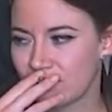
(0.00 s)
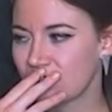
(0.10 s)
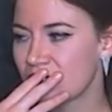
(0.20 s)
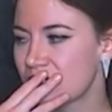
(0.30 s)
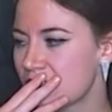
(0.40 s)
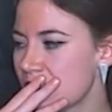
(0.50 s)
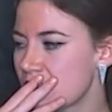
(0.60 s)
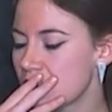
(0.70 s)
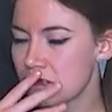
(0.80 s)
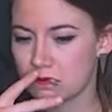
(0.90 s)

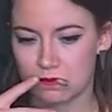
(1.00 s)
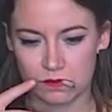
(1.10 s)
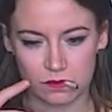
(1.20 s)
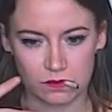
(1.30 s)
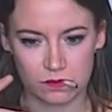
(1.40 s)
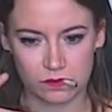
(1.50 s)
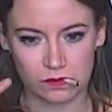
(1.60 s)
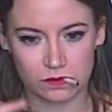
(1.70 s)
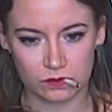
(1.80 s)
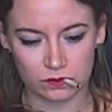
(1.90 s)

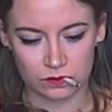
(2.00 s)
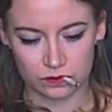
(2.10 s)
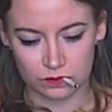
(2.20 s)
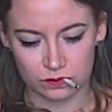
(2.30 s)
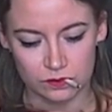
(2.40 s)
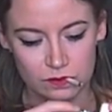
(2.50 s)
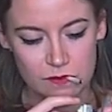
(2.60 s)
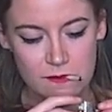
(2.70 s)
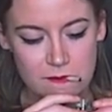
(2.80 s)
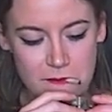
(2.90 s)

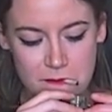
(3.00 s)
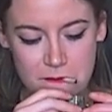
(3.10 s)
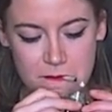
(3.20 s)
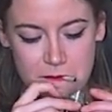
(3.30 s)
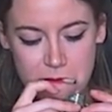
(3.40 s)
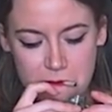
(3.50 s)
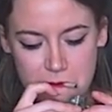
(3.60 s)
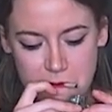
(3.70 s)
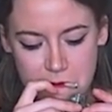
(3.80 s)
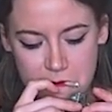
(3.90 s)

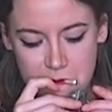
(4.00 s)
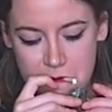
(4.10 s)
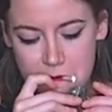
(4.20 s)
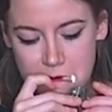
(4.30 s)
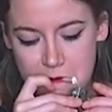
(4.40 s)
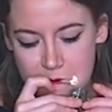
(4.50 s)
[no speech]